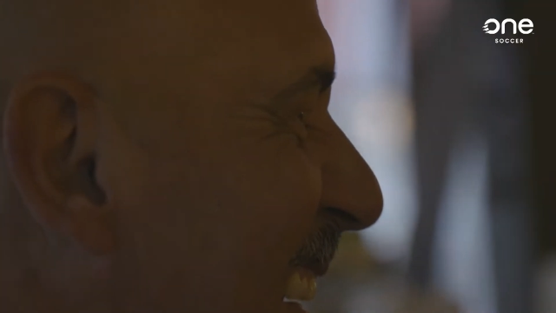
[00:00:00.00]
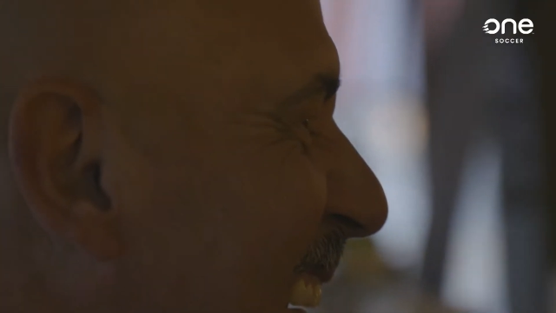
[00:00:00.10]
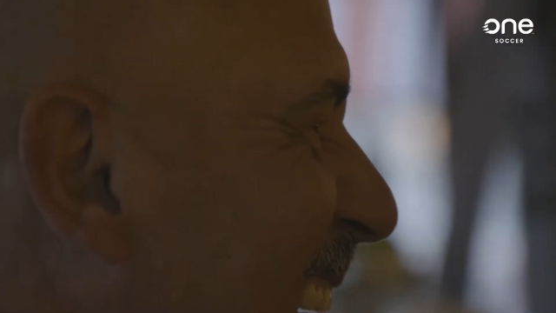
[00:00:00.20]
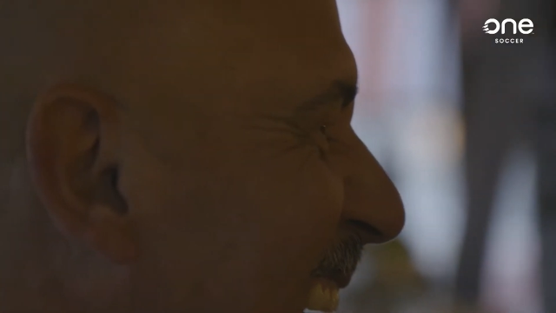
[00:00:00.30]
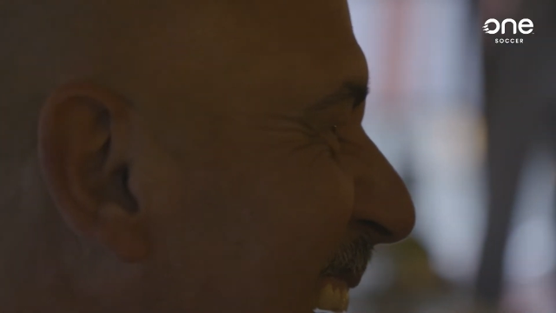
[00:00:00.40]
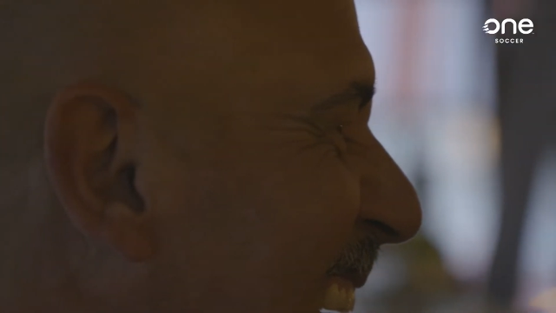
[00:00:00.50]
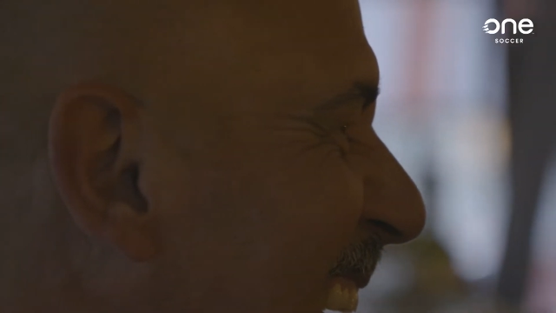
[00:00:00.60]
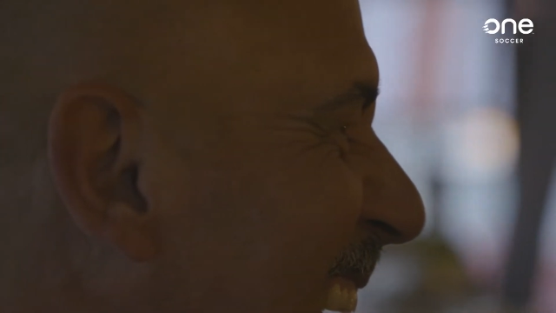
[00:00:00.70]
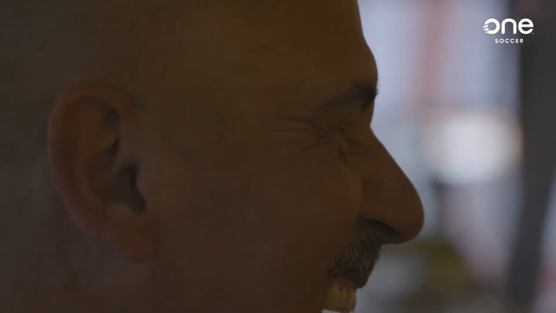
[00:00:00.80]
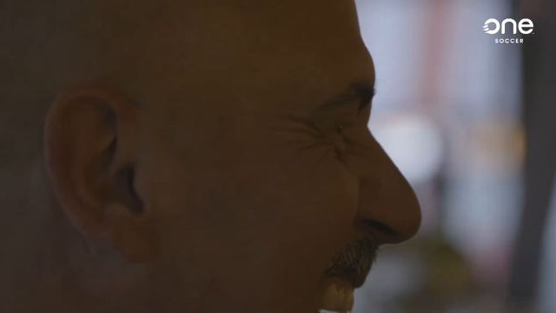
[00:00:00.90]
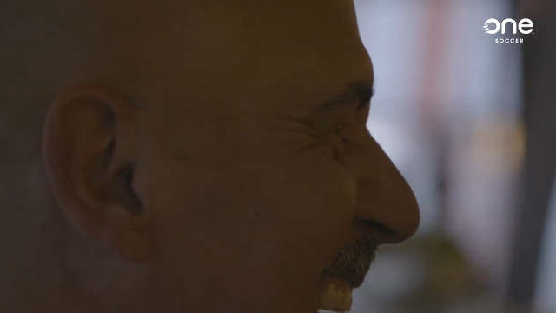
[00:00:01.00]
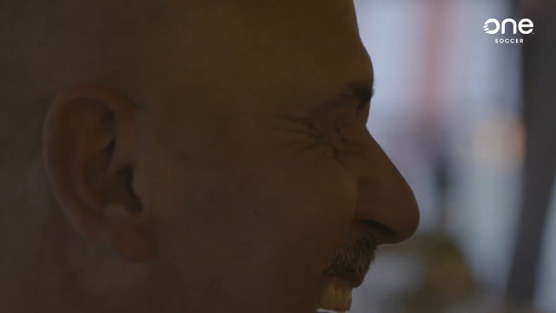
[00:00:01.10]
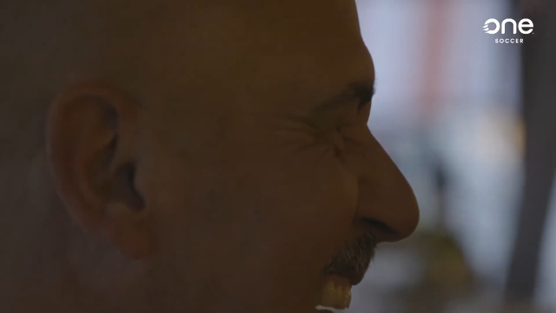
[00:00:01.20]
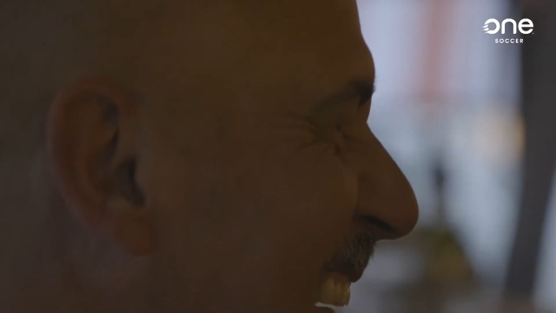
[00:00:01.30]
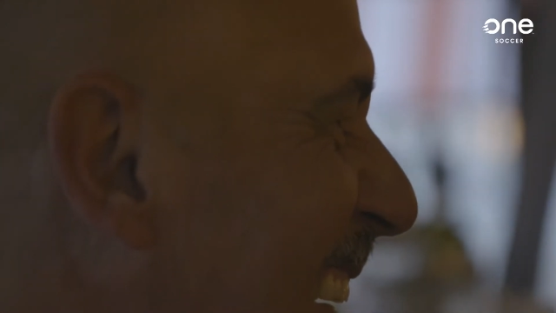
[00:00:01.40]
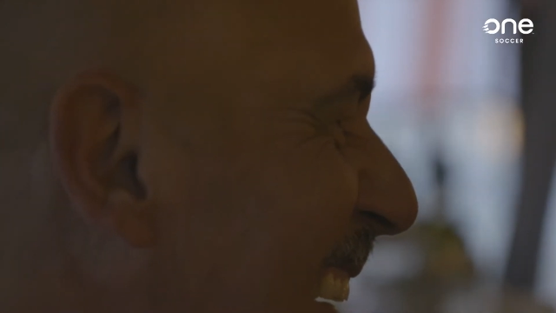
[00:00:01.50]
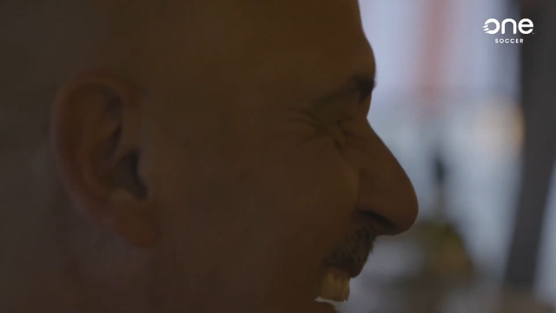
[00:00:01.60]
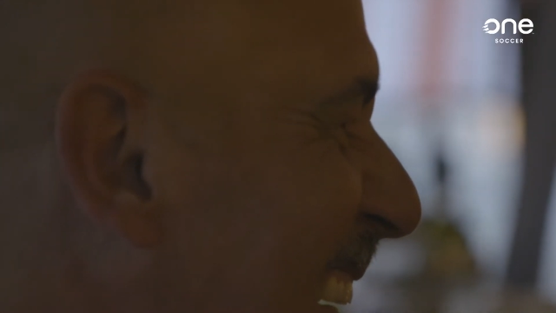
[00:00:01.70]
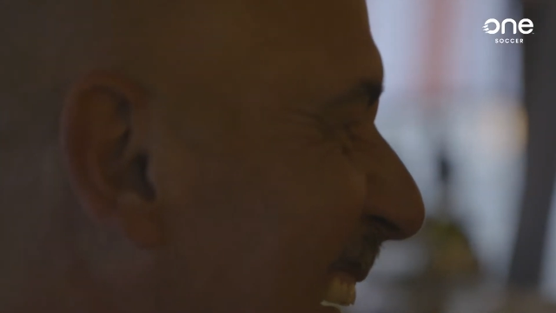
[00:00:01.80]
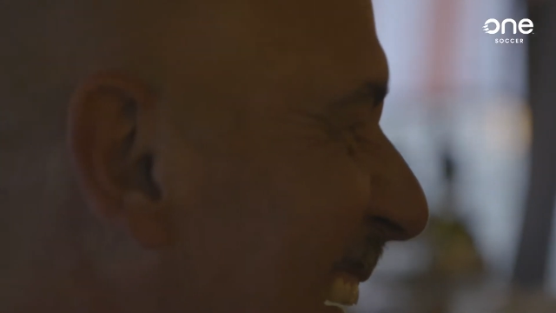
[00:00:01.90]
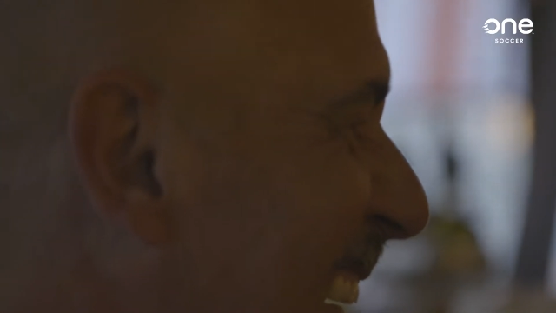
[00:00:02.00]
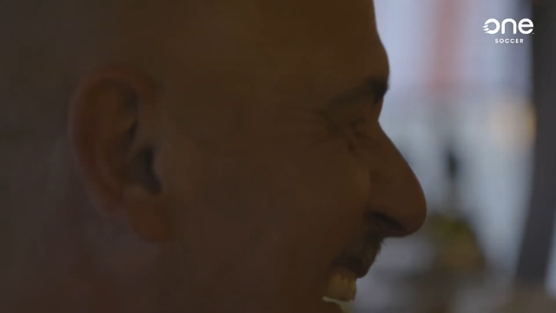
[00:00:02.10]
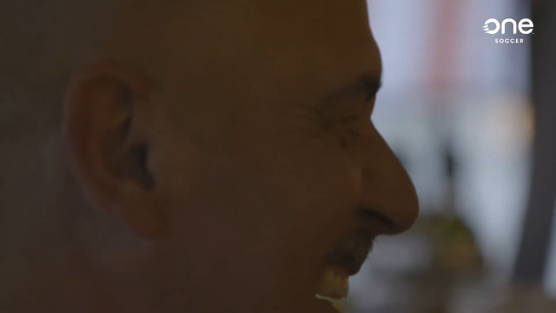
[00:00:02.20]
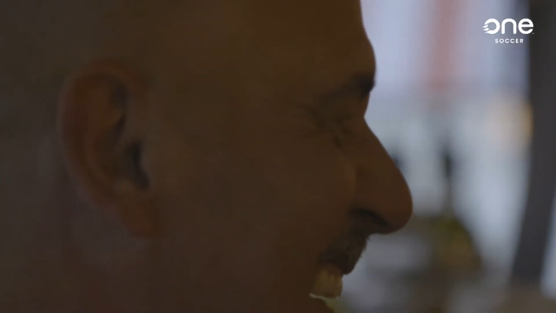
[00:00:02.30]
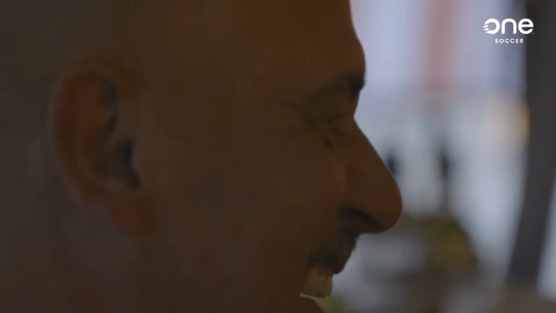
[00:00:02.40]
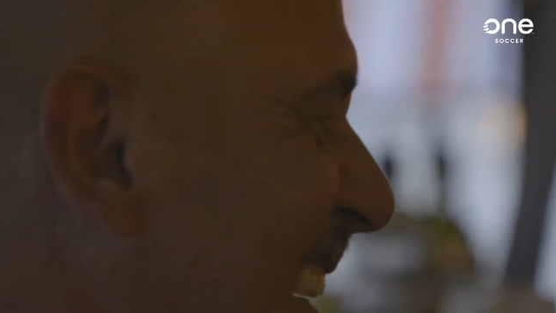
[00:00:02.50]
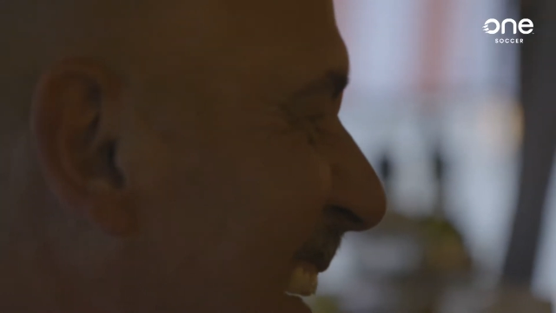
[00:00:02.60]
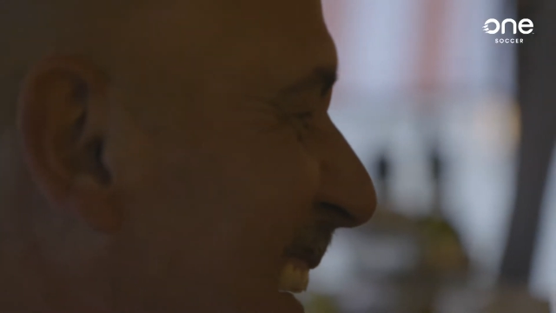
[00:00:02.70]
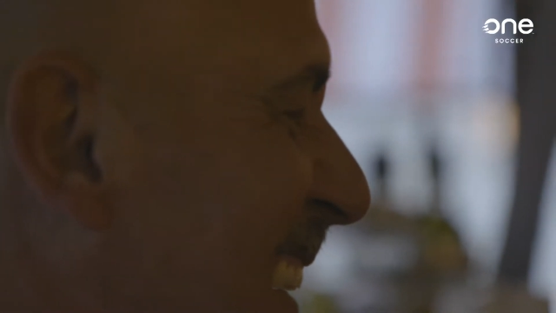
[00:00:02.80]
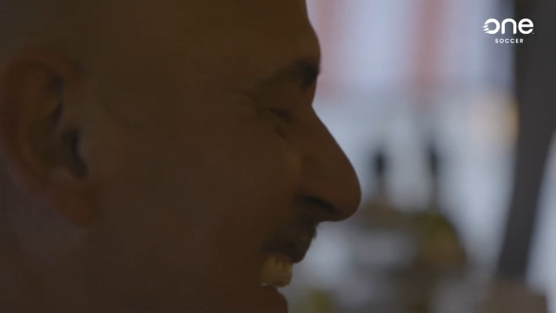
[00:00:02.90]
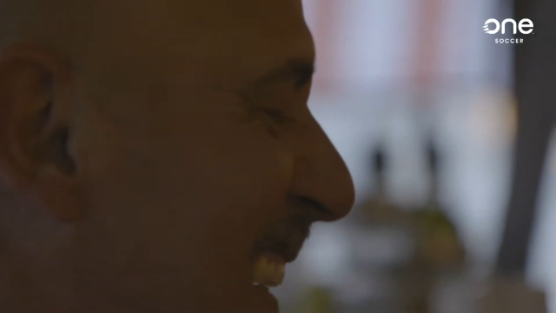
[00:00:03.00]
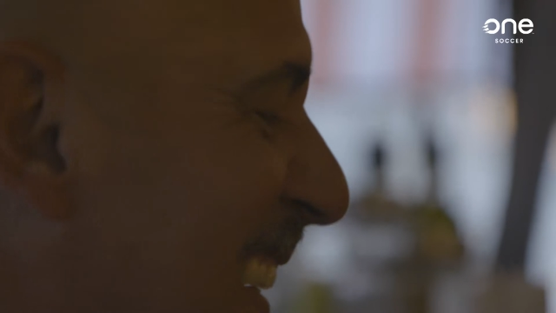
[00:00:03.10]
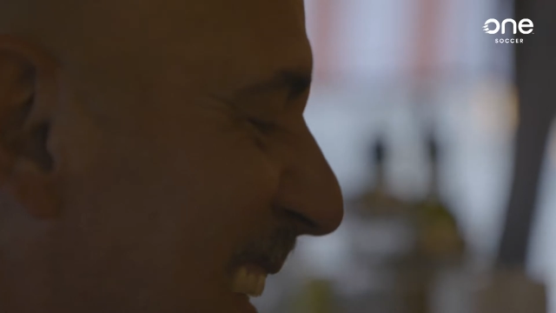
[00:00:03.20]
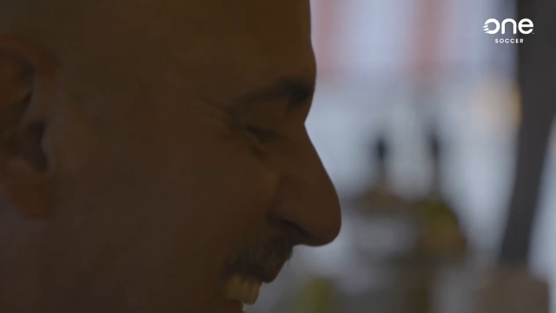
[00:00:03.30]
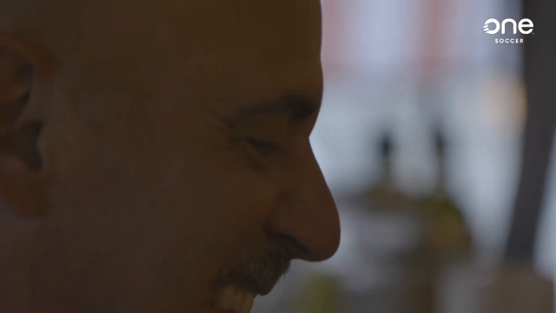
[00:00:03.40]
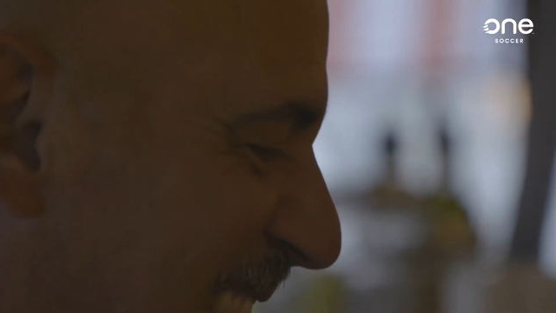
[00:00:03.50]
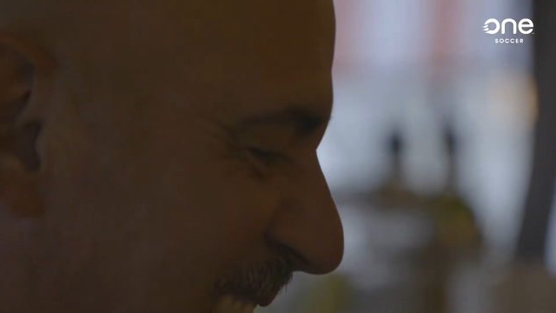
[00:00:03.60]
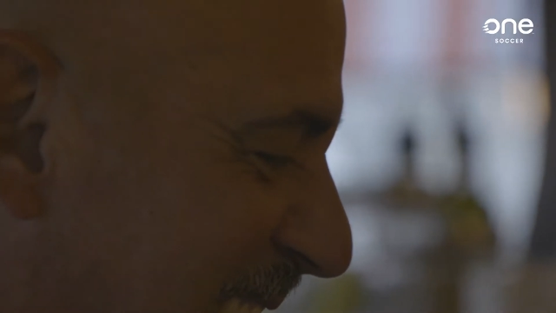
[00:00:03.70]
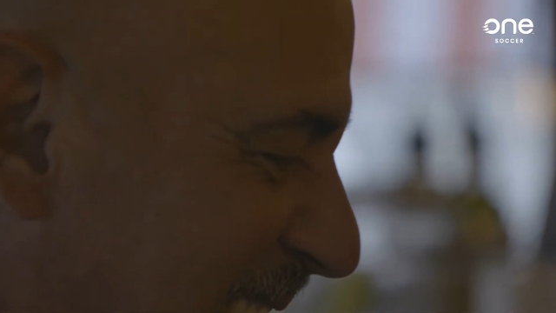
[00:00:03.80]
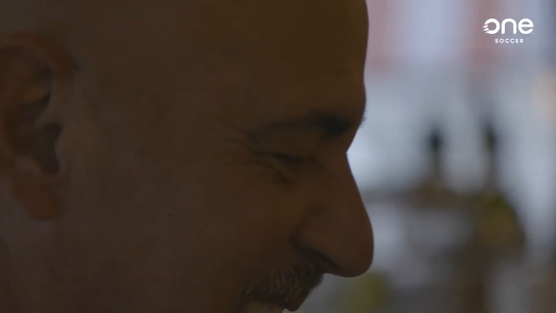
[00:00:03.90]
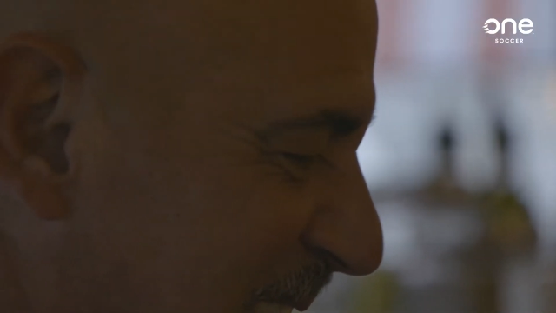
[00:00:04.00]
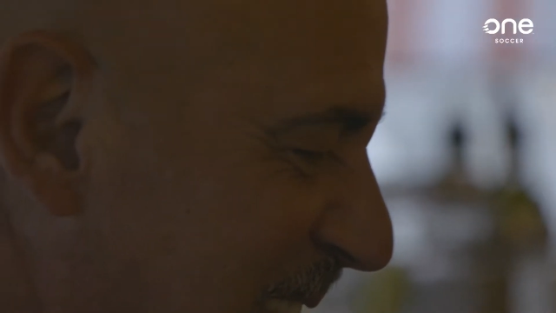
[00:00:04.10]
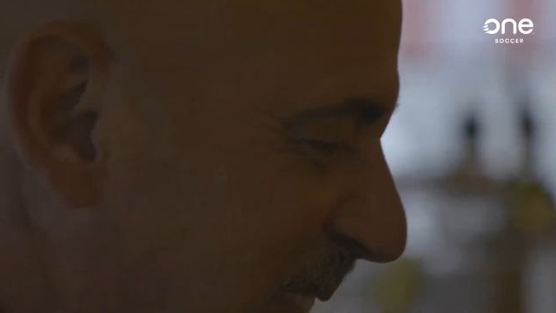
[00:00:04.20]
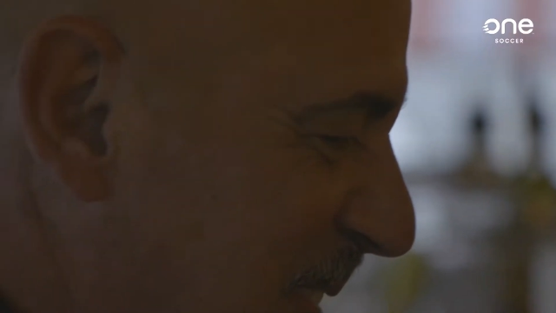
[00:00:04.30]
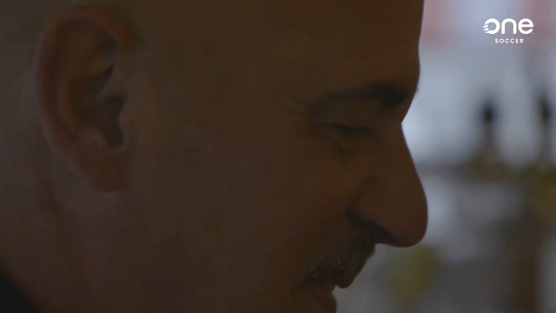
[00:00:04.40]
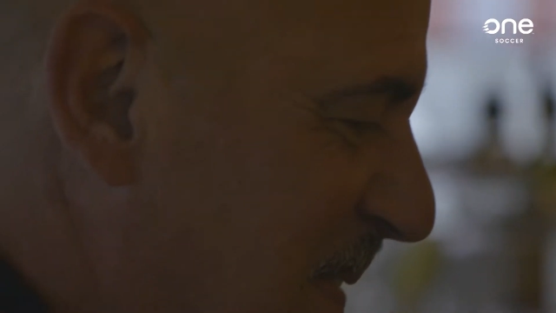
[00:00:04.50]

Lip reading: [unreadable: no face in view]